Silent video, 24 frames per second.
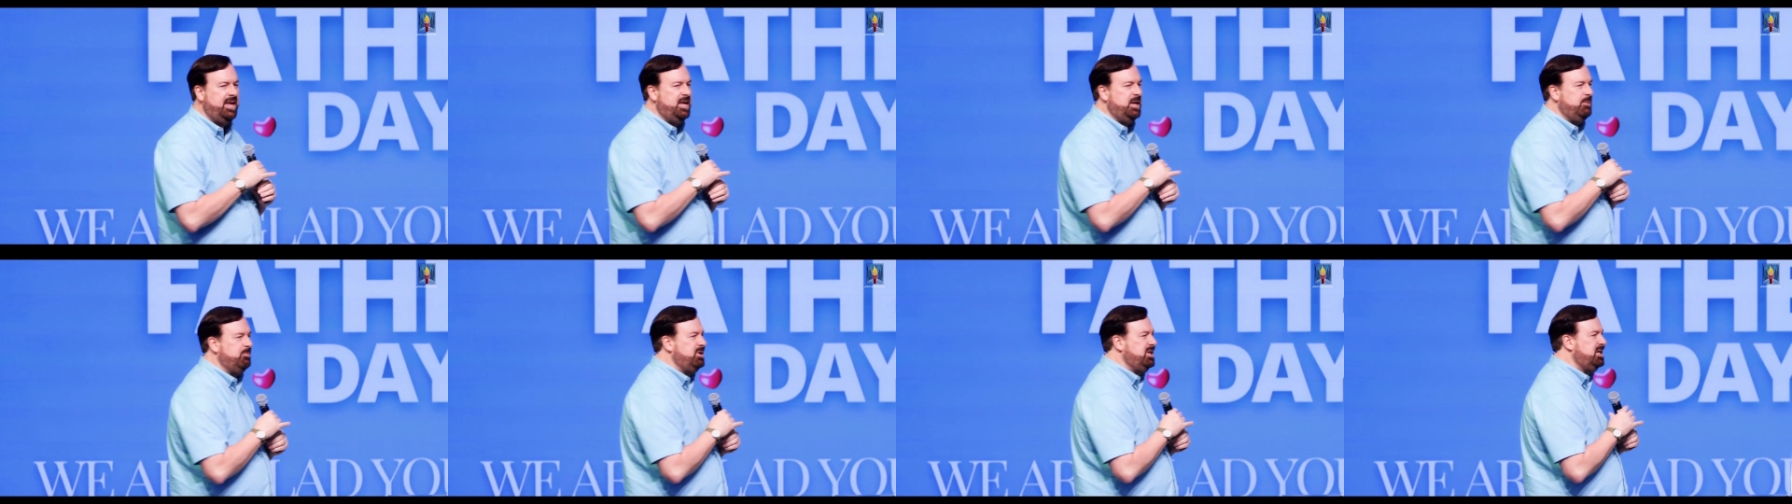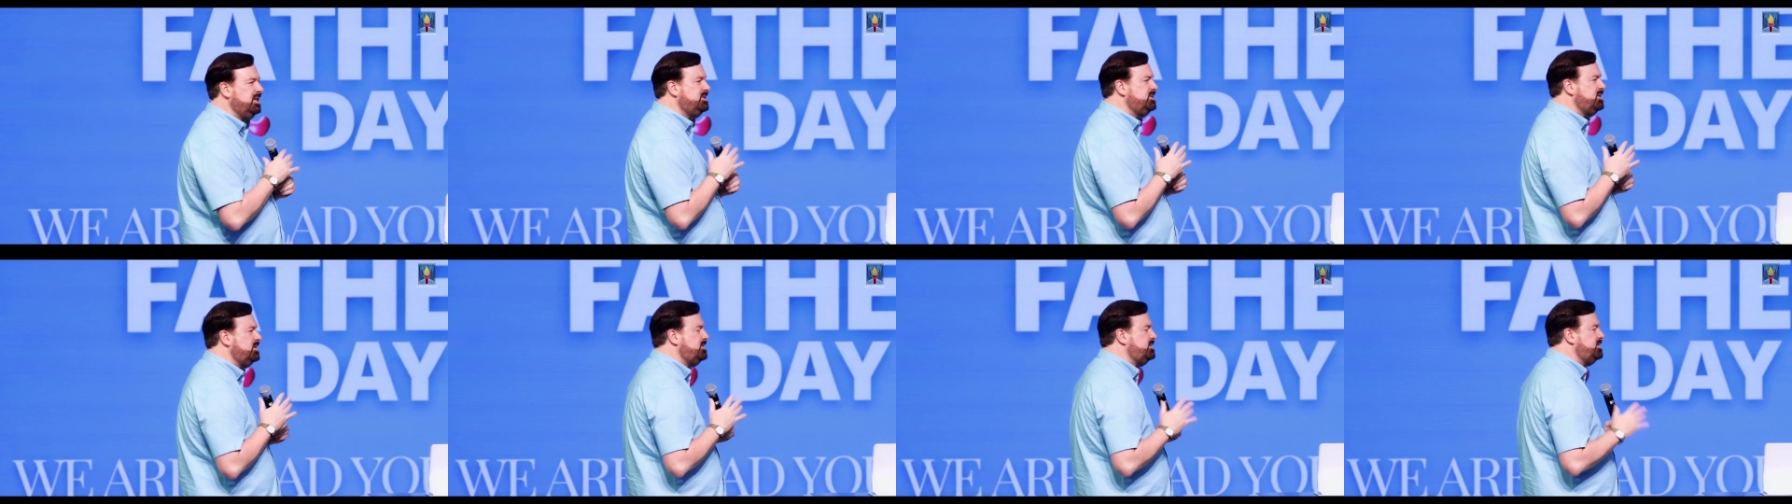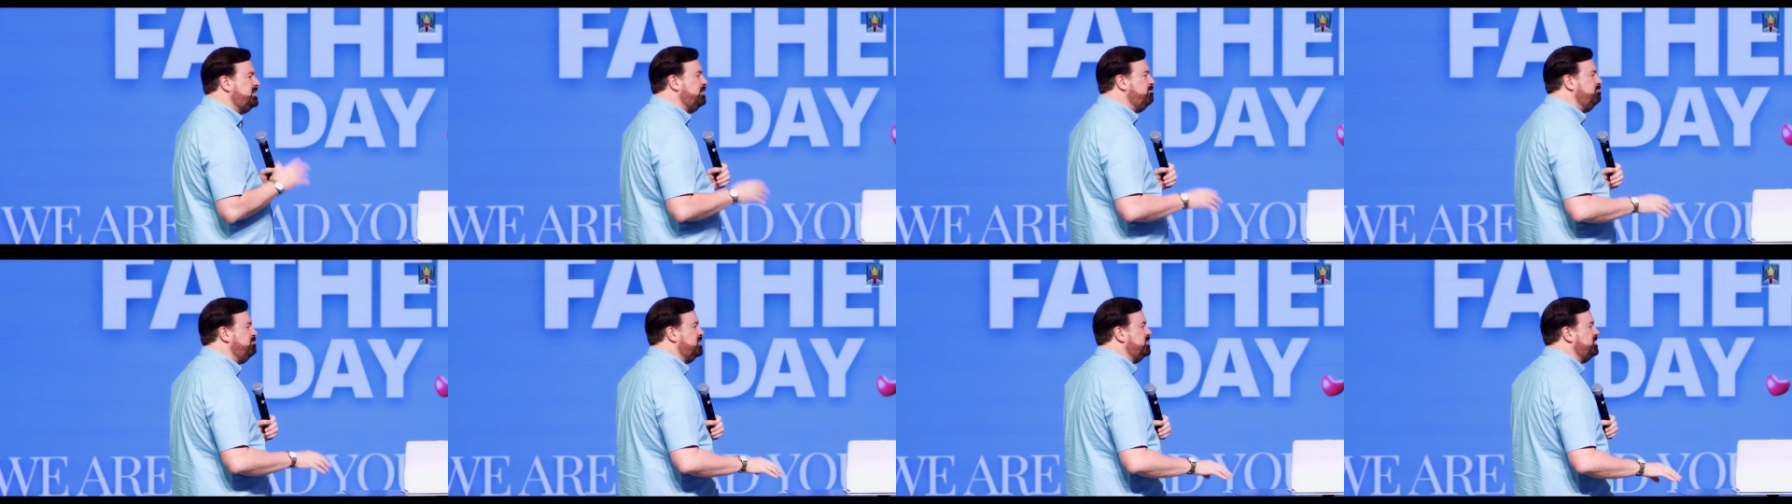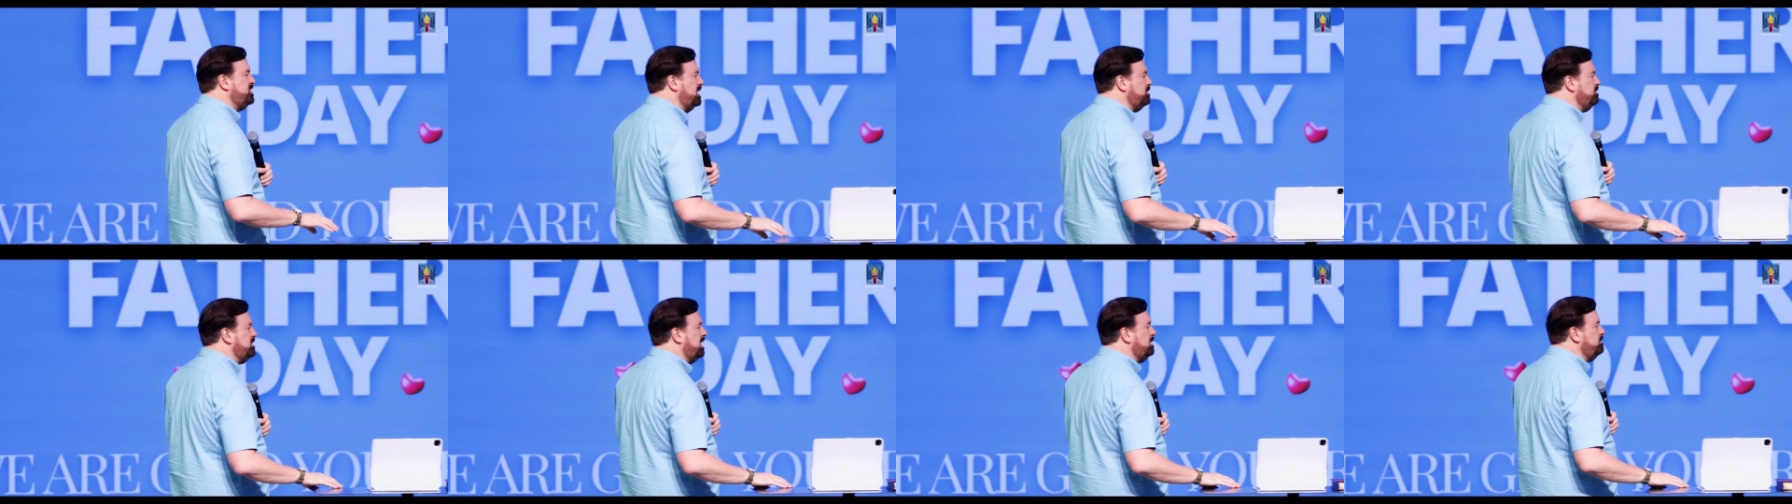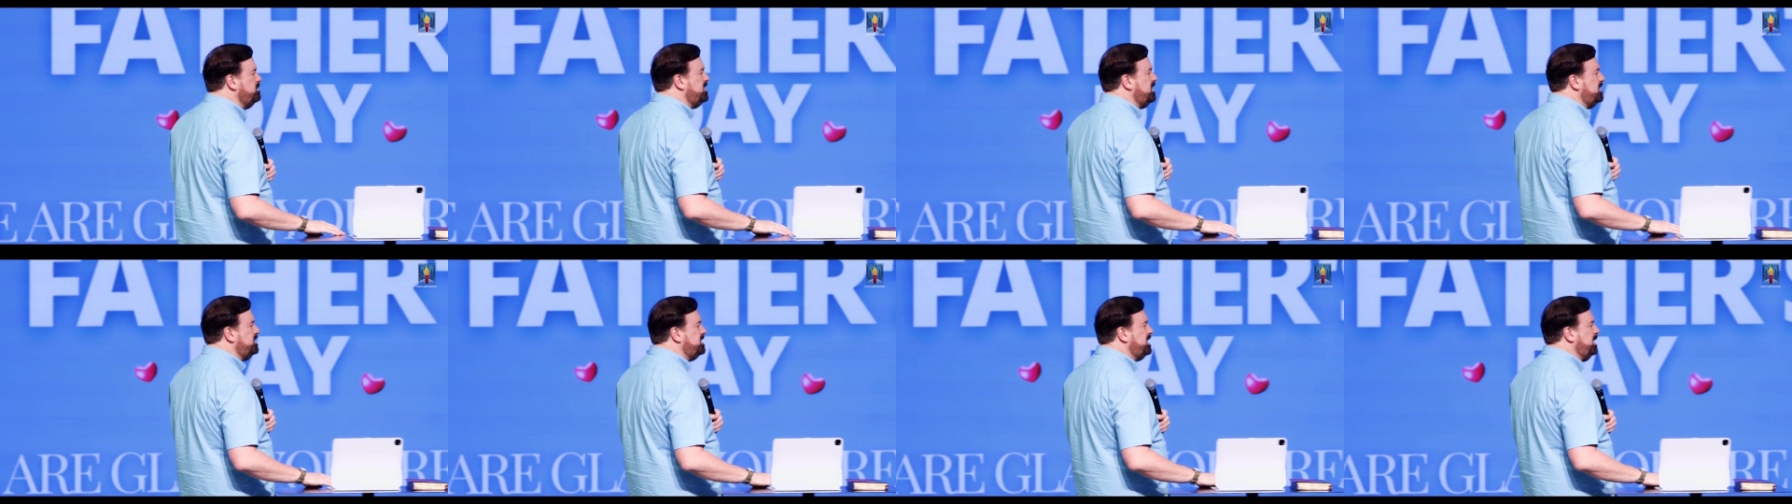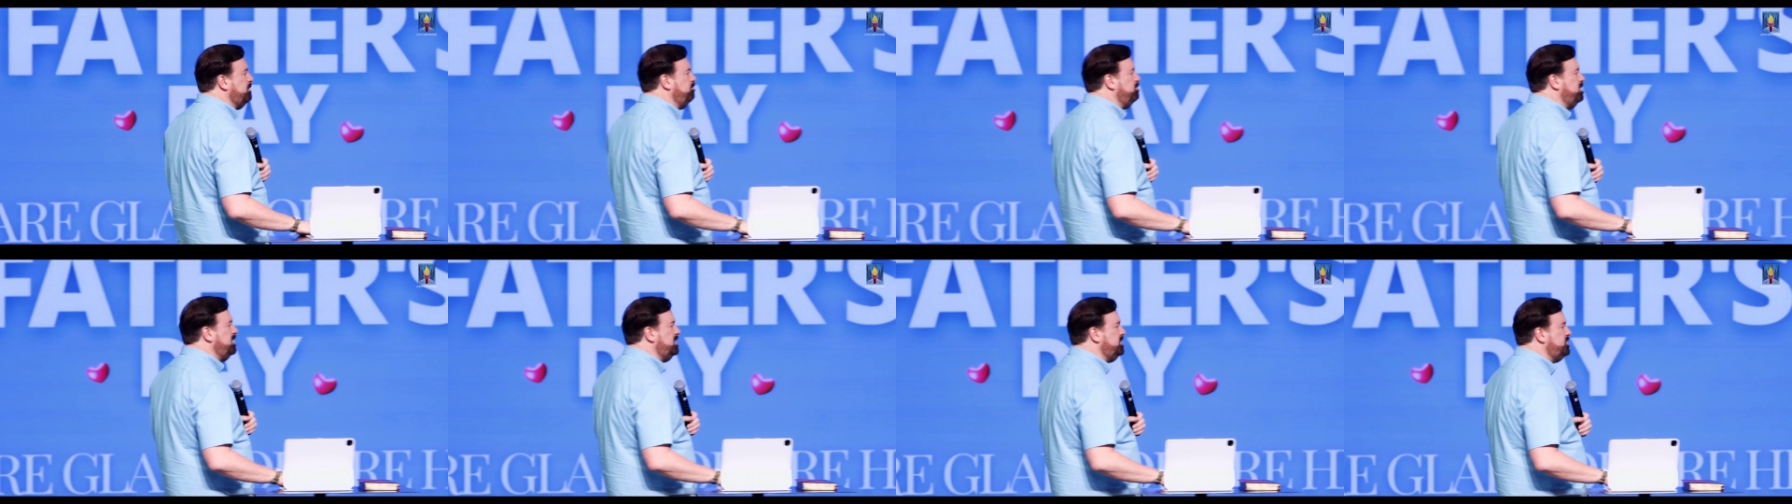But this is simple. Sometimes the
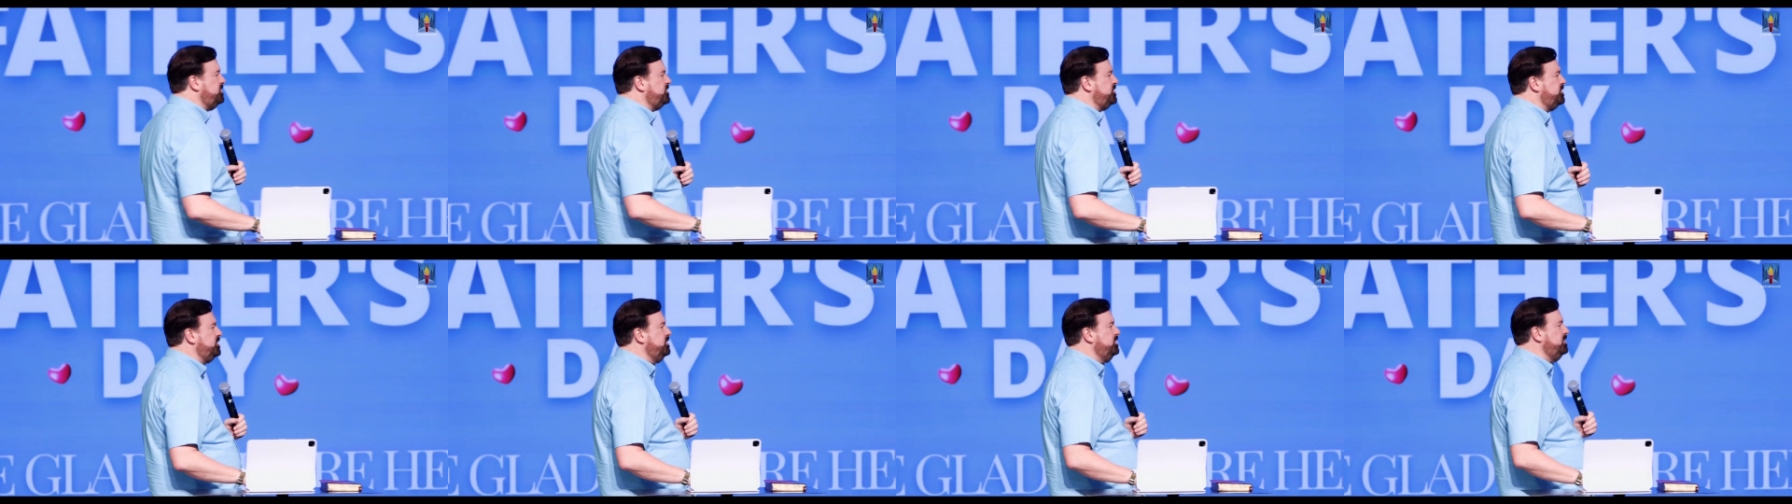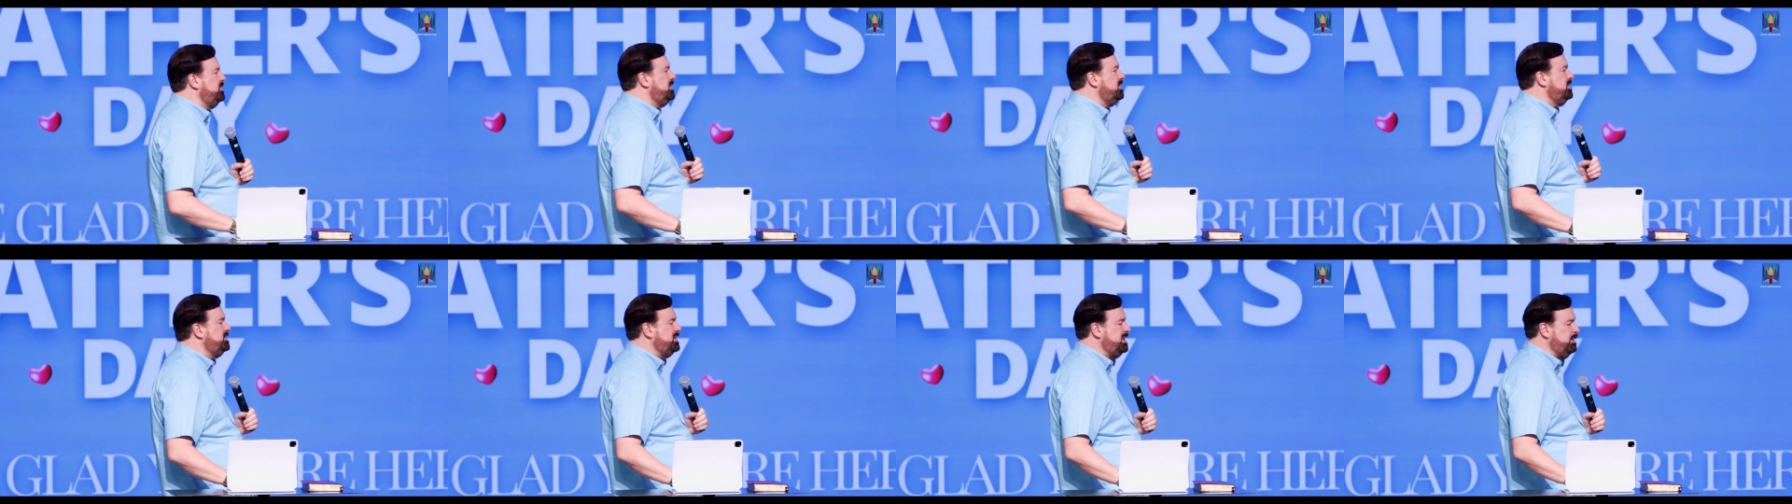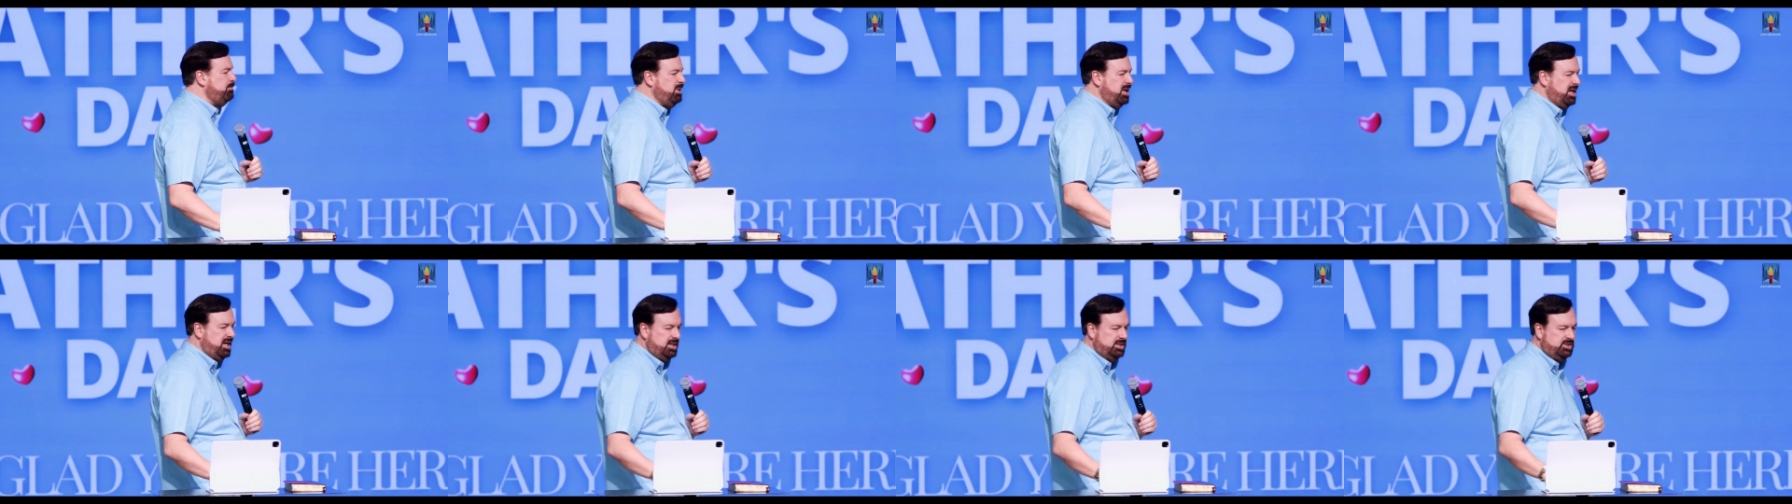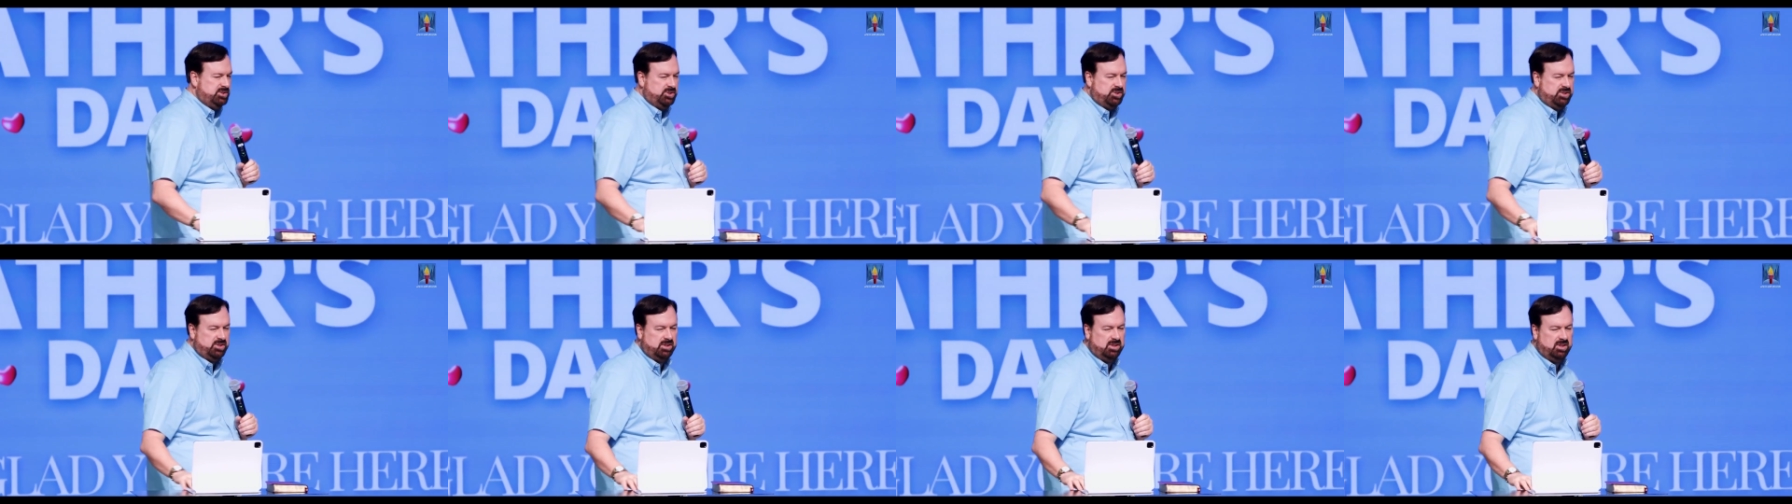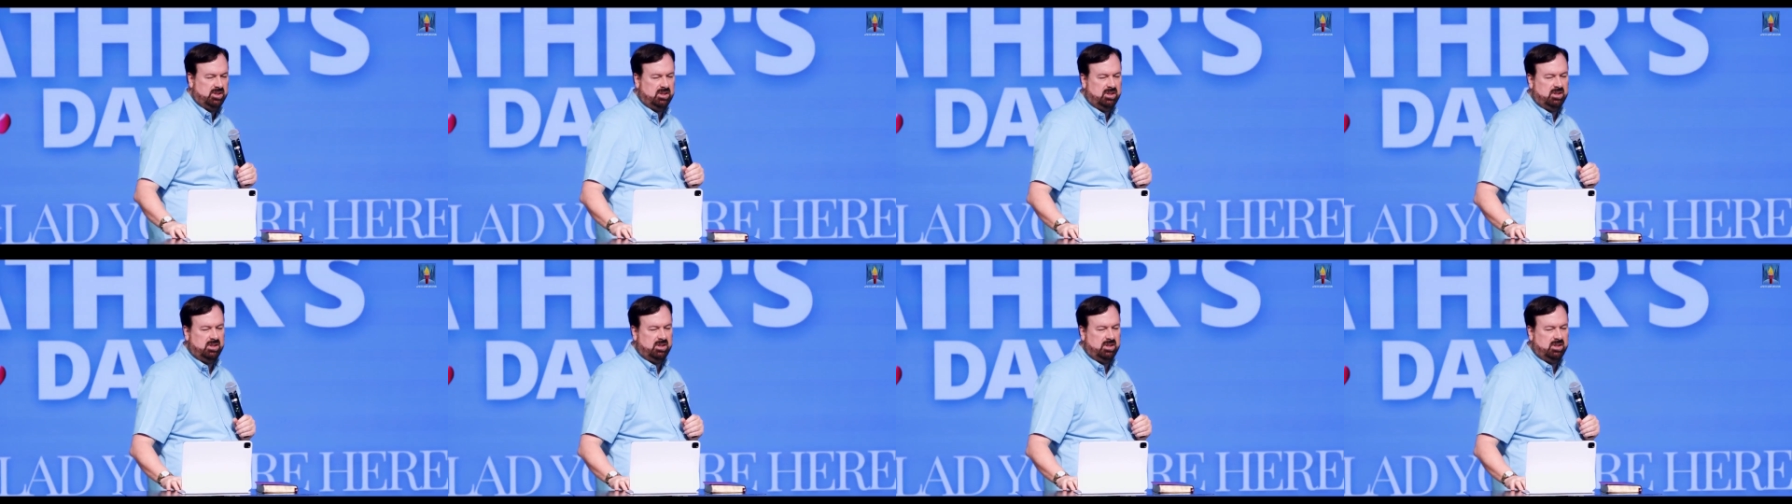simplest truth is the best.